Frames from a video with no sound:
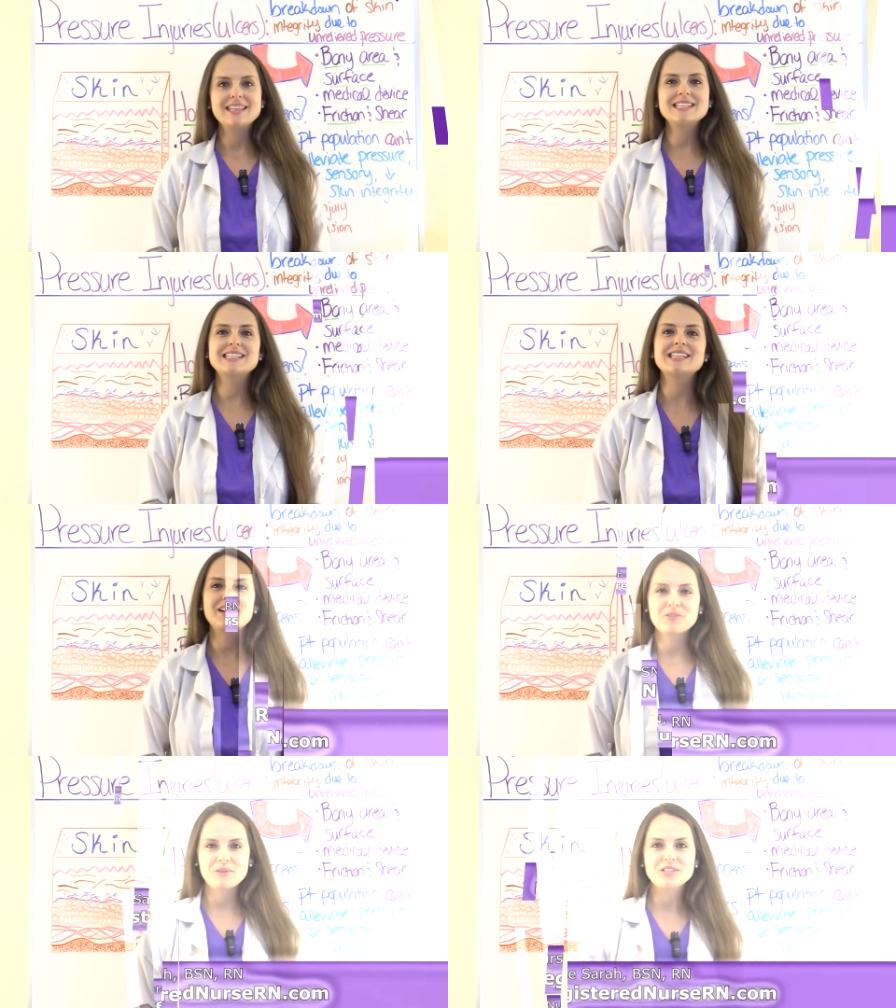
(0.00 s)
This is
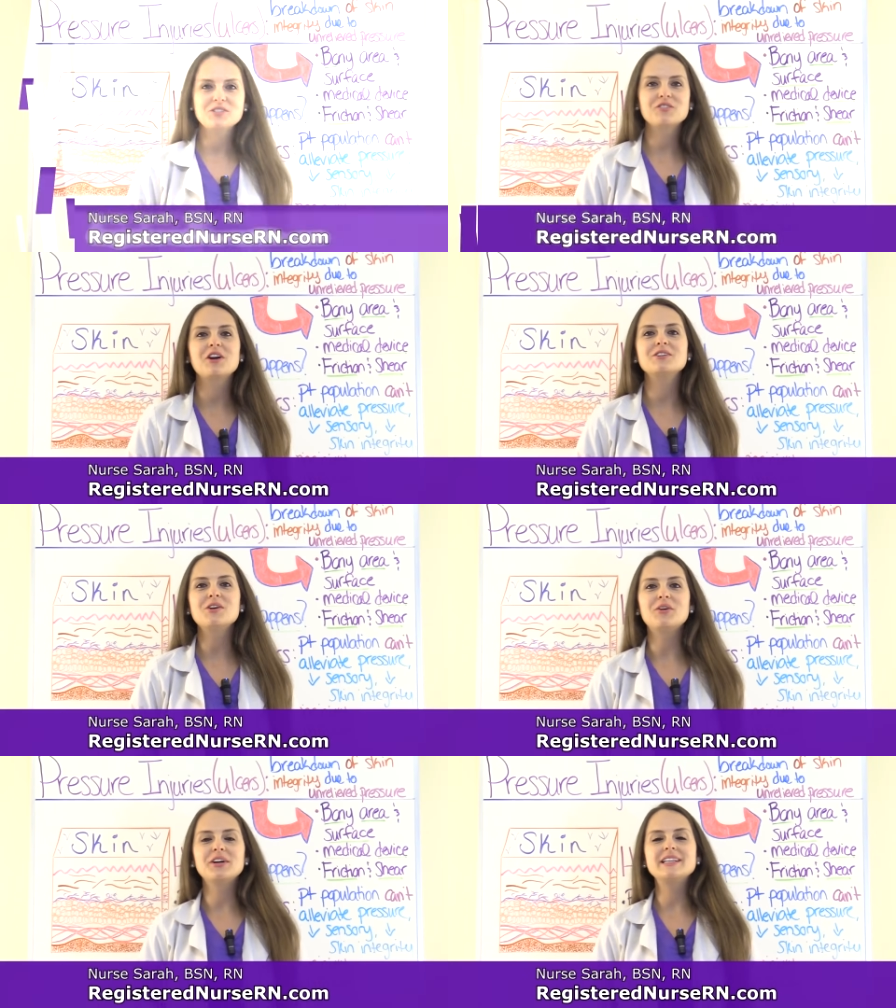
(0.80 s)
Sarah with
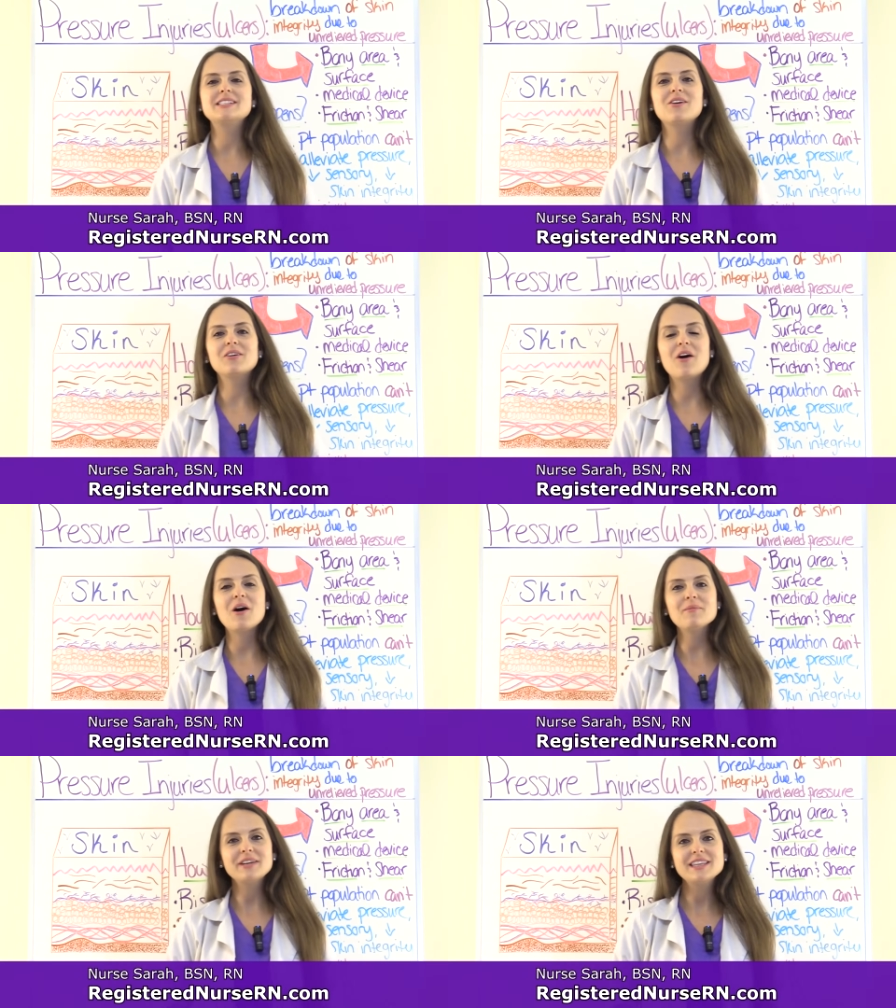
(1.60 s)

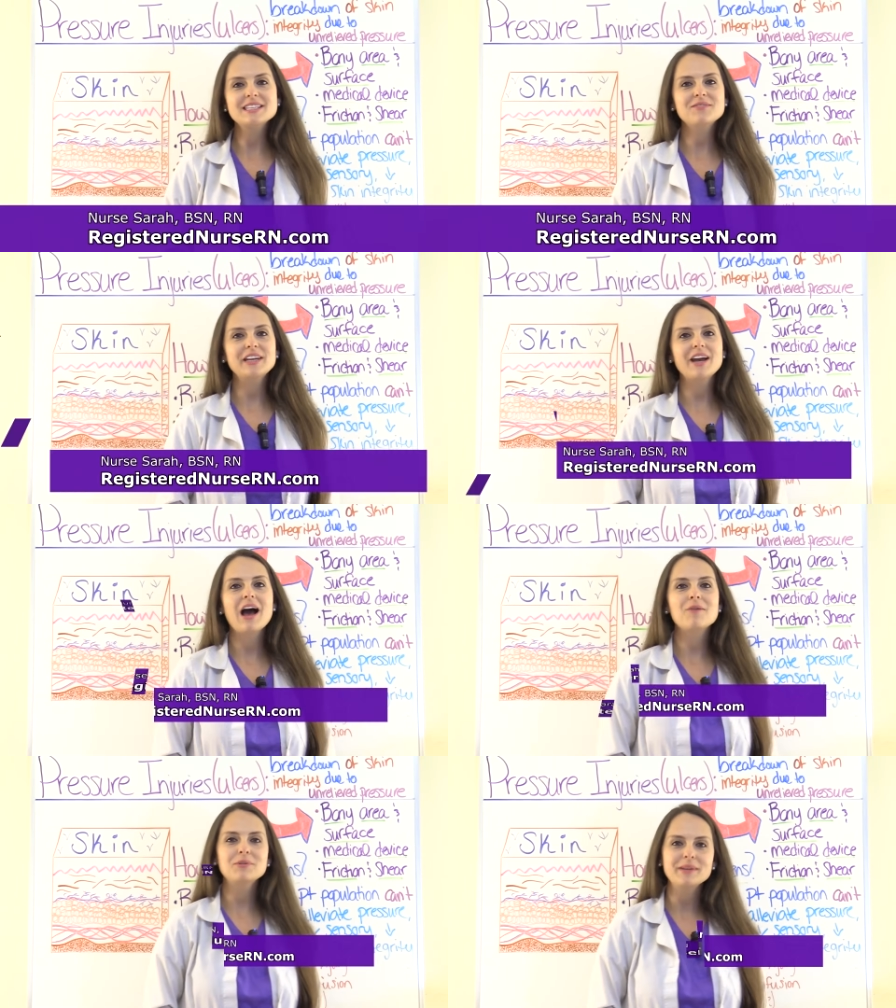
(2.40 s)
RegisteredNurseRN.com and in this video
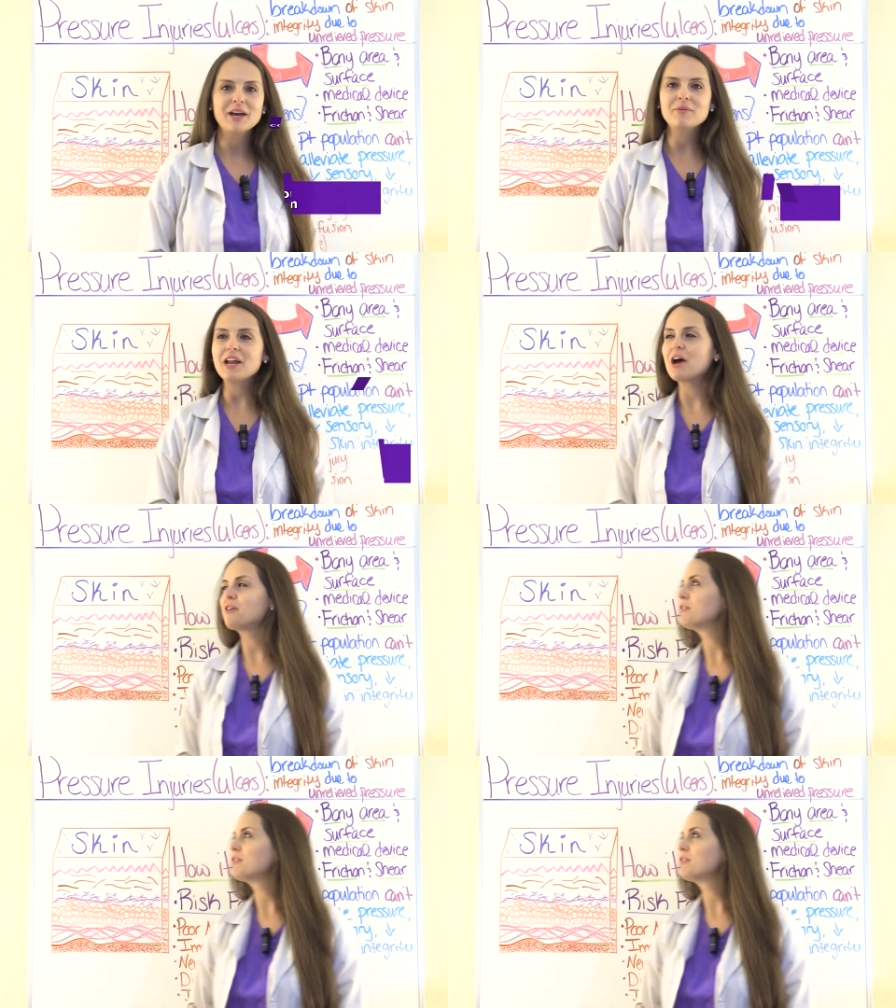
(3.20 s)
I'm going to be going